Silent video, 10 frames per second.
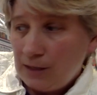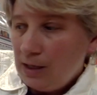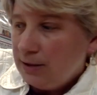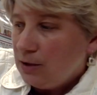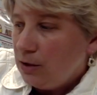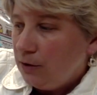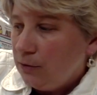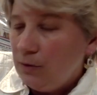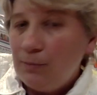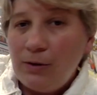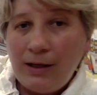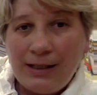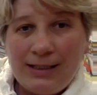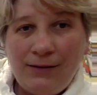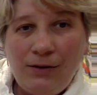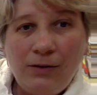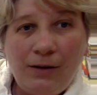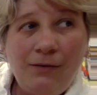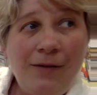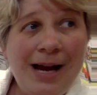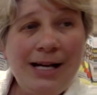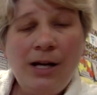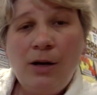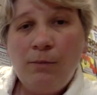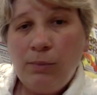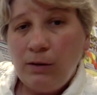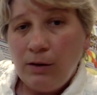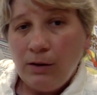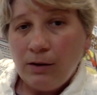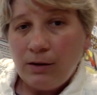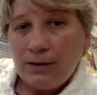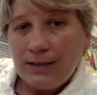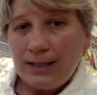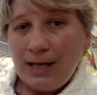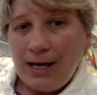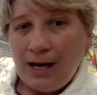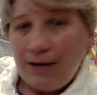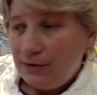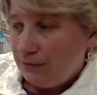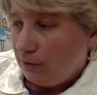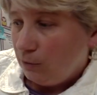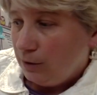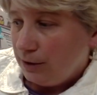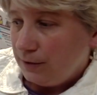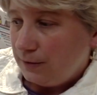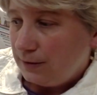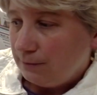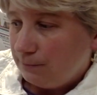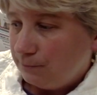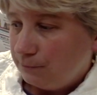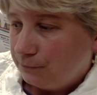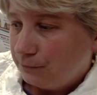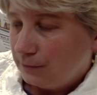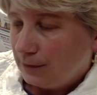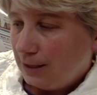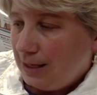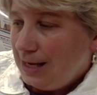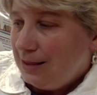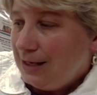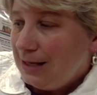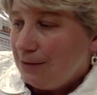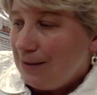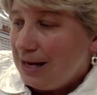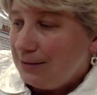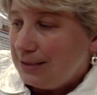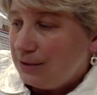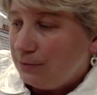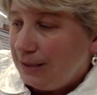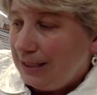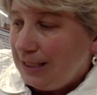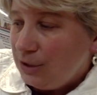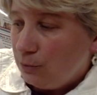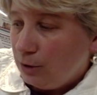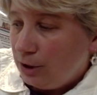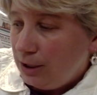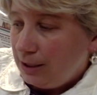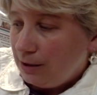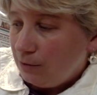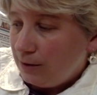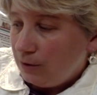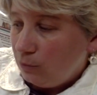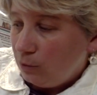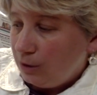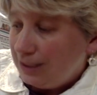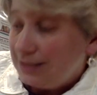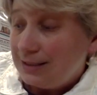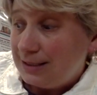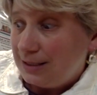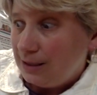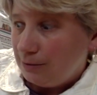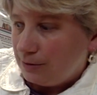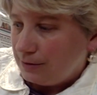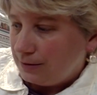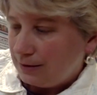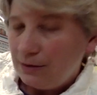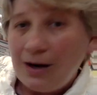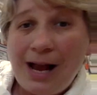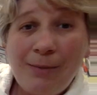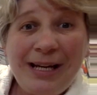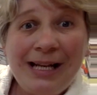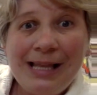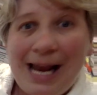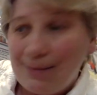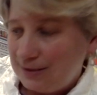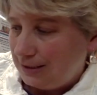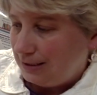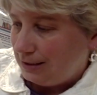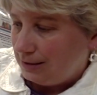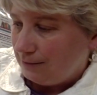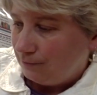So look through the book and see if you can find plurals of different words. Then at the bottom it says read each word, write the word in syllables, or how many claps is it,